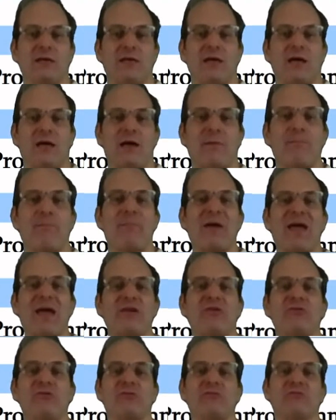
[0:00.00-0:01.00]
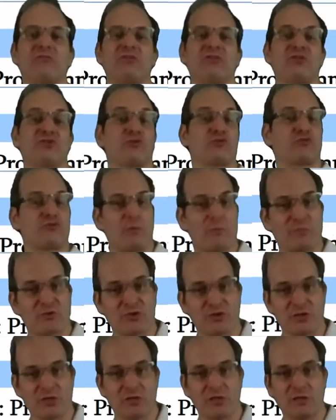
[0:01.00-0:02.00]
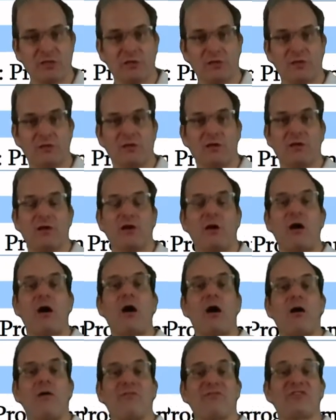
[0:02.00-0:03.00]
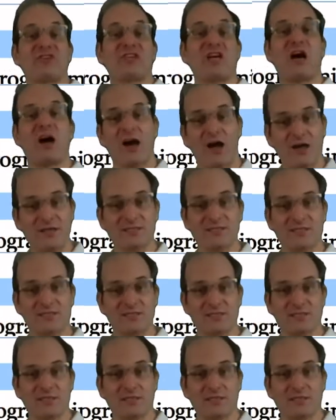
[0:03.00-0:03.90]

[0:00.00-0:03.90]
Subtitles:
a better description of tasks